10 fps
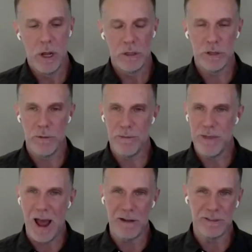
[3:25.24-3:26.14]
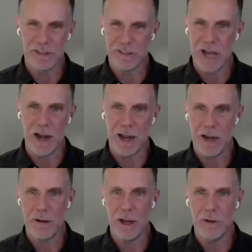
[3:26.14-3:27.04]
So that
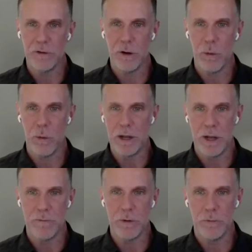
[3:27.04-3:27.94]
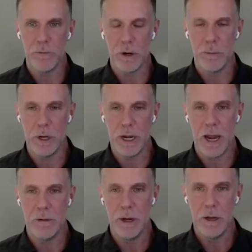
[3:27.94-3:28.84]
setting is quite difficult to
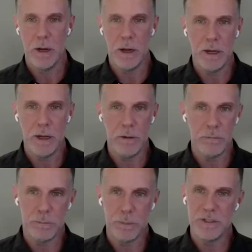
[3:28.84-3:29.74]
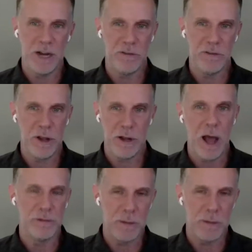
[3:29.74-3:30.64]
communicate in potentially
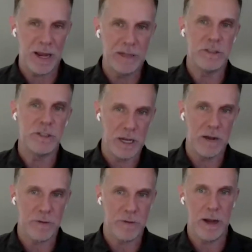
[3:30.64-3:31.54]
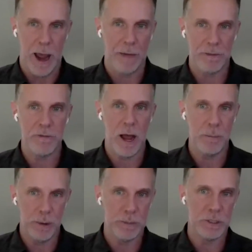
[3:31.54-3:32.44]
not something insignificant at the
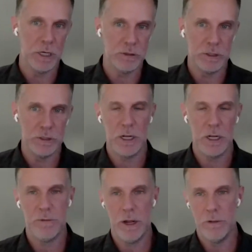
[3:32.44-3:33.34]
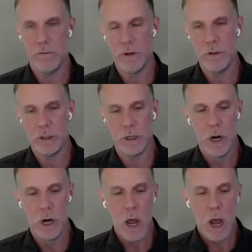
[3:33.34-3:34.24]
time, but potentially significant in the
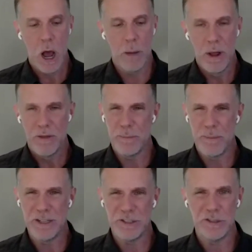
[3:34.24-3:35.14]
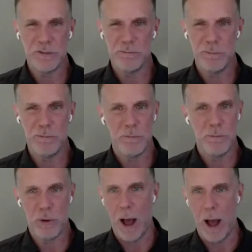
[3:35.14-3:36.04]
future. The patient's
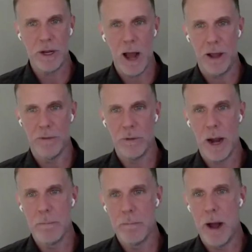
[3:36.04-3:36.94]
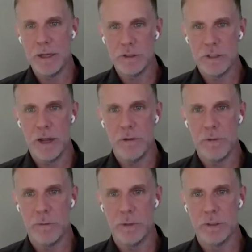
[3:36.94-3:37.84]
probably not in the right mindset
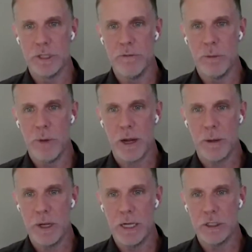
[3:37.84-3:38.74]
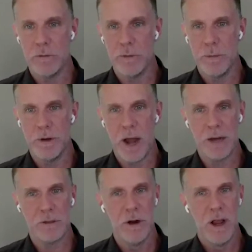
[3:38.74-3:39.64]
to receive a recommendation from the
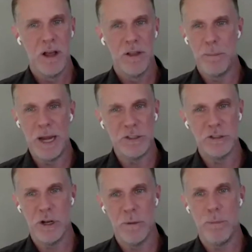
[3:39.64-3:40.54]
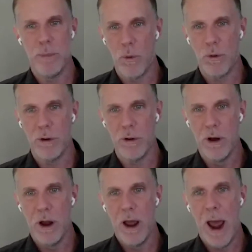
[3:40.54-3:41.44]
doctor. The patient's an important
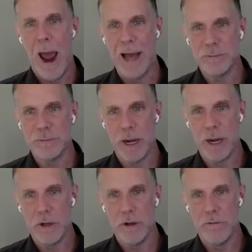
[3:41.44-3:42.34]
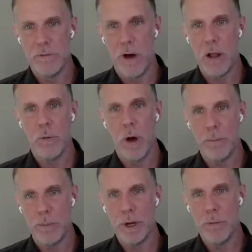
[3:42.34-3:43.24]
aspect of
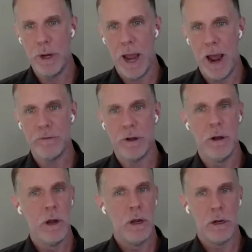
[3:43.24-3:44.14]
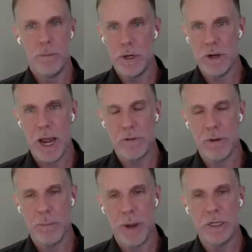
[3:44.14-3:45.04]
follow-up. We have to communicate
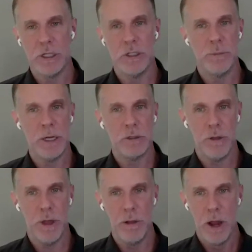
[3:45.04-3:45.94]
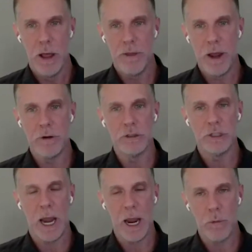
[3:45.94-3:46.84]
to patients, make sure that they
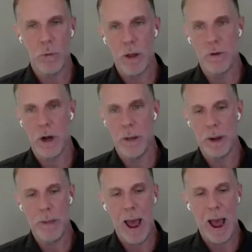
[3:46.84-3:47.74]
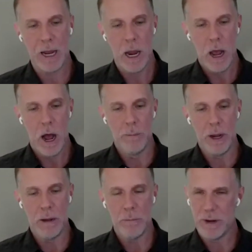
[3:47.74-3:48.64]
understand why they're coming back,
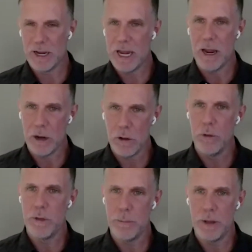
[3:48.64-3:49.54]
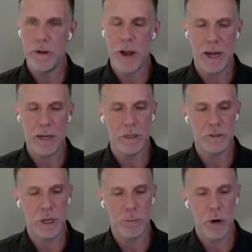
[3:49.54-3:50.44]
and include them in the
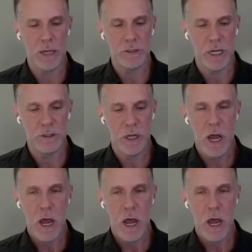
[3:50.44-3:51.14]
diagnostic process.